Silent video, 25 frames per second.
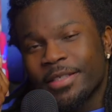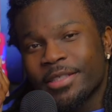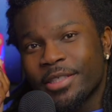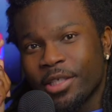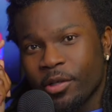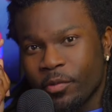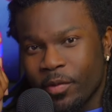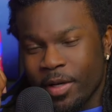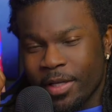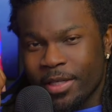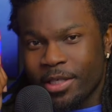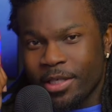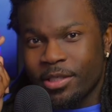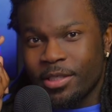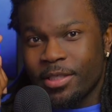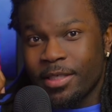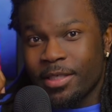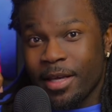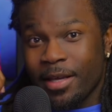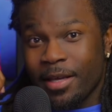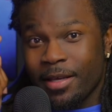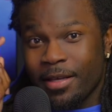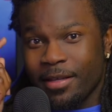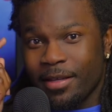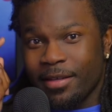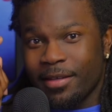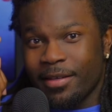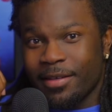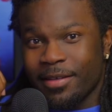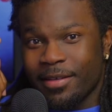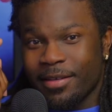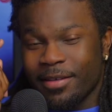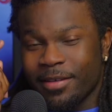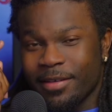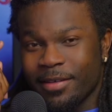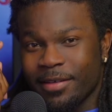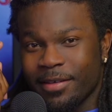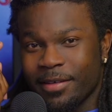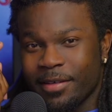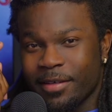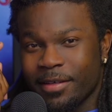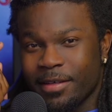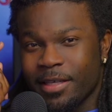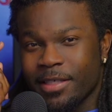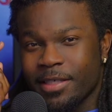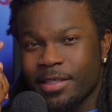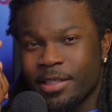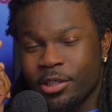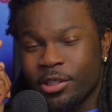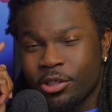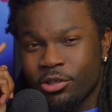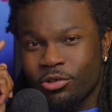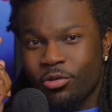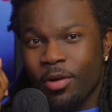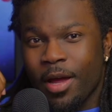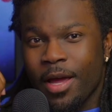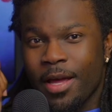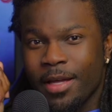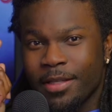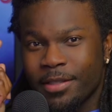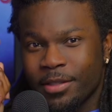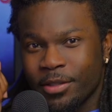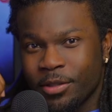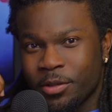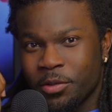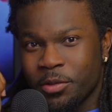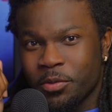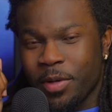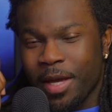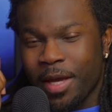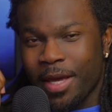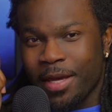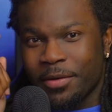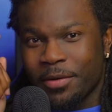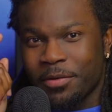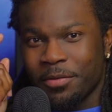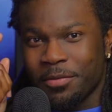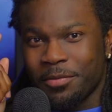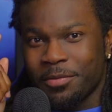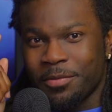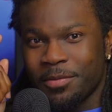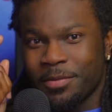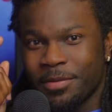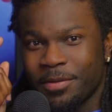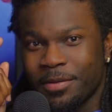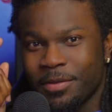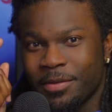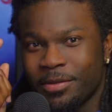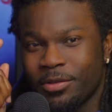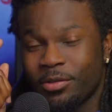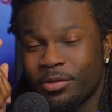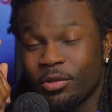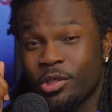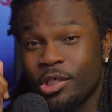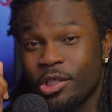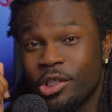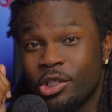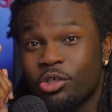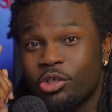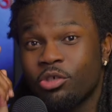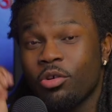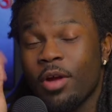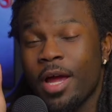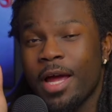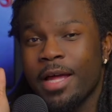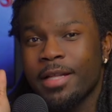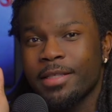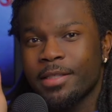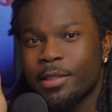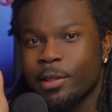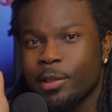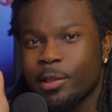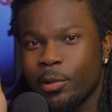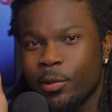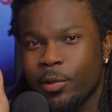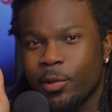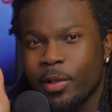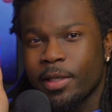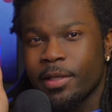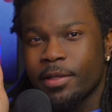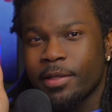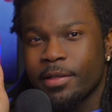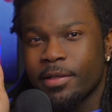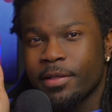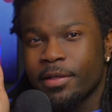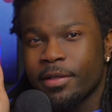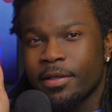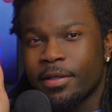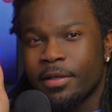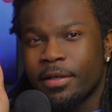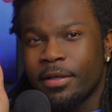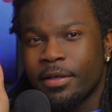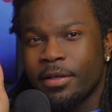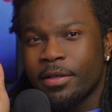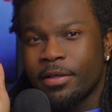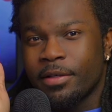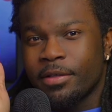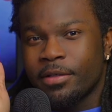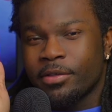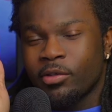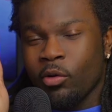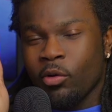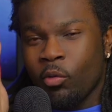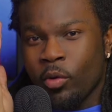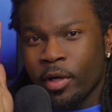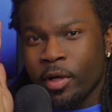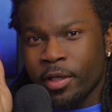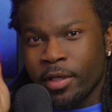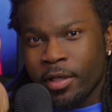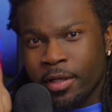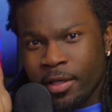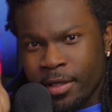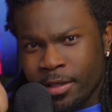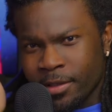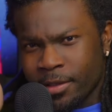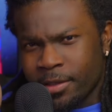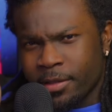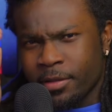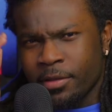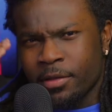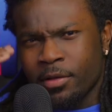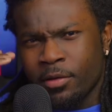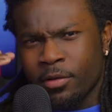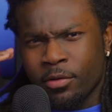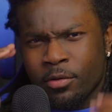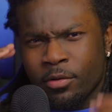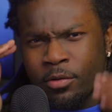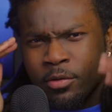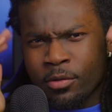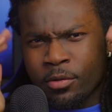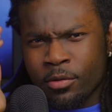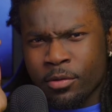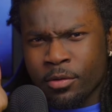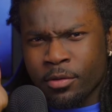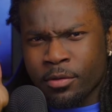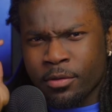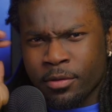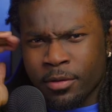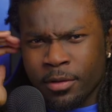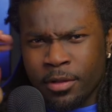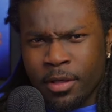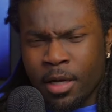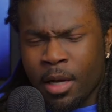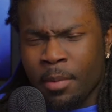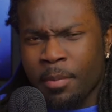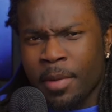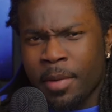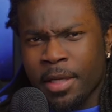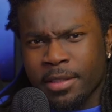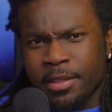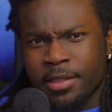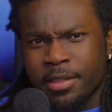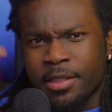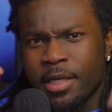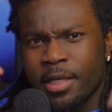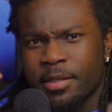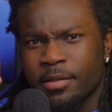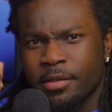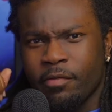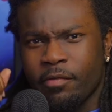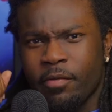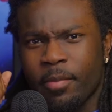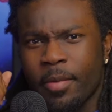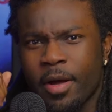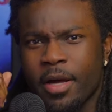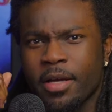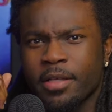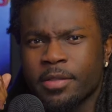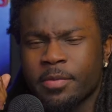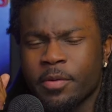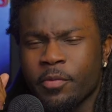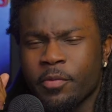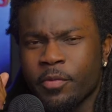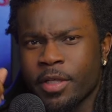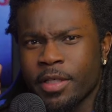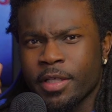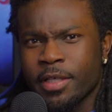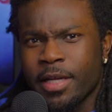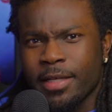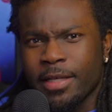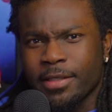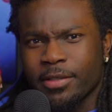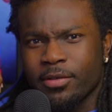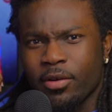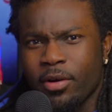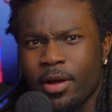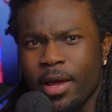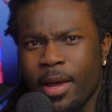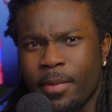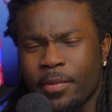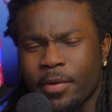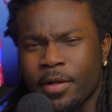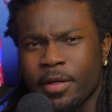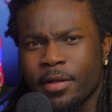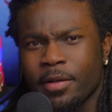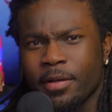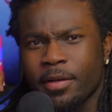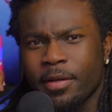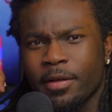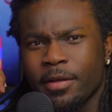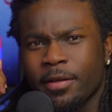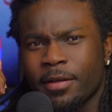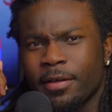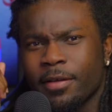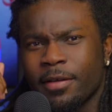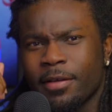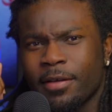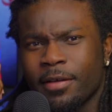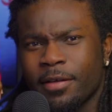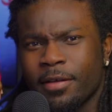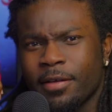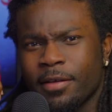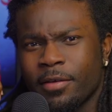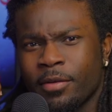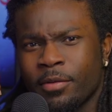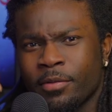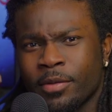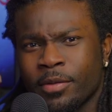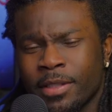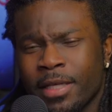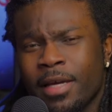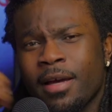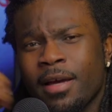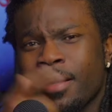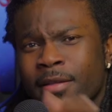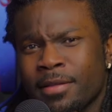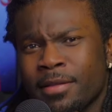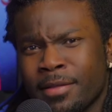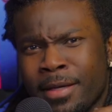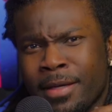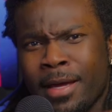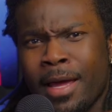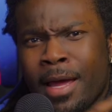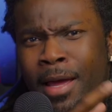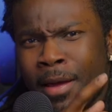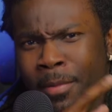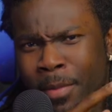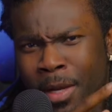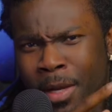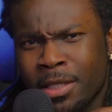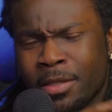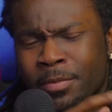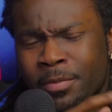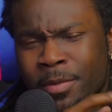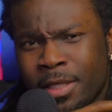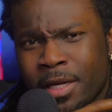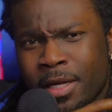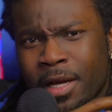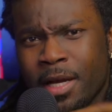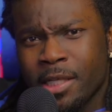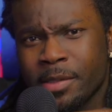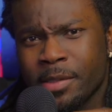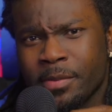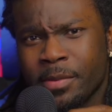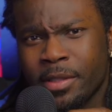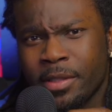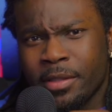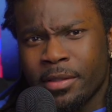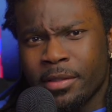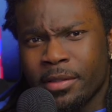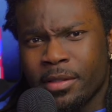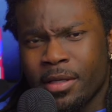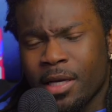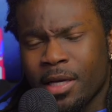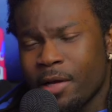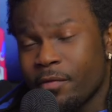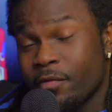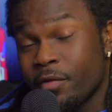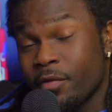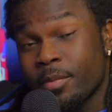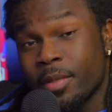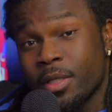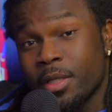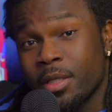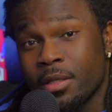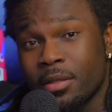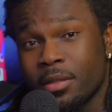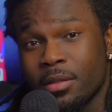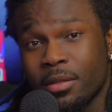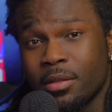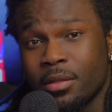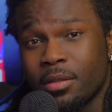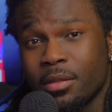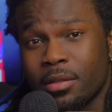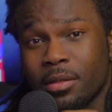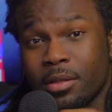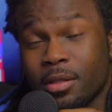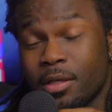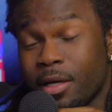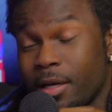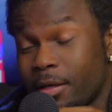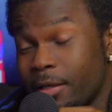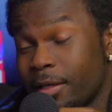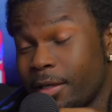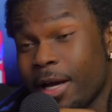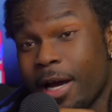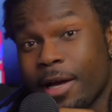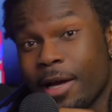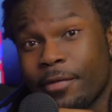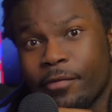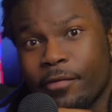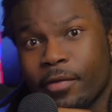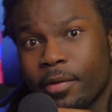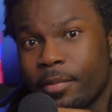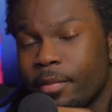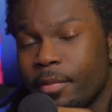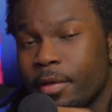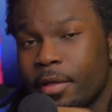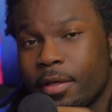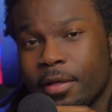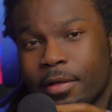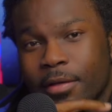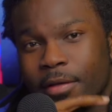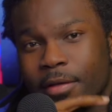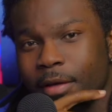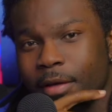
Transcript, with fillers: she already said that she tried to do anal, so she tried to do it. So when did this little? I'm about to say this for my husband. When did that start happening? Was that other guy about to be the husband? God forbid. God forbid.